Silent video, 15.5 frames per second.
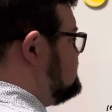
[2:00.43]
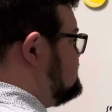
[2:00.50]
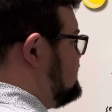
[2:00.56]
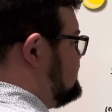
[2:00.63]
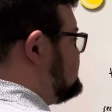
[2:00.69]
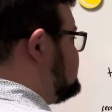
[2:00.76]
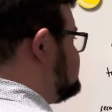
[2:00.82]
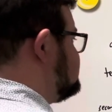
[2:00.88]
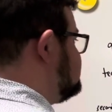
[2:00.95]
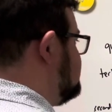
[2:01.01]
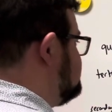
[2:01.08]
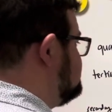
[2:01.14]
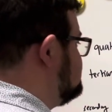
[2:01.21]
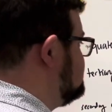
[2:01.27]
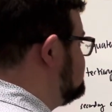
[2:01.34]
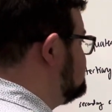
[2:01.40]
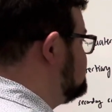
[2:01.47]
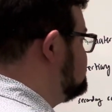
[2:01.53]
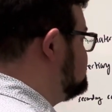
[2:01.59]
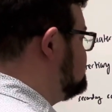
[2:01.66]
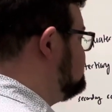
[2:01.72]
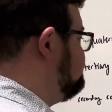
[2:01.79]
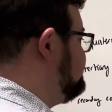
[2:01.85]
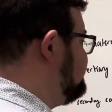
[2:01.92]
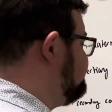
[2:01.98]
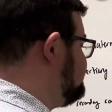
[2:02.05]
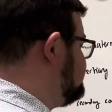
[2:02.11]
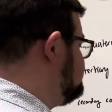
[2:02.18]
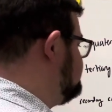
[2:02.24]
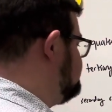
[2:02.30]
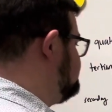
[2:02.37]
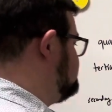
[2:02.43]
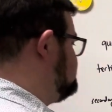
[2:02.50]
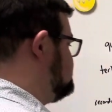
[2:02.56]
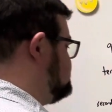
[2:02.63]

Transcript: I think so. Puffin.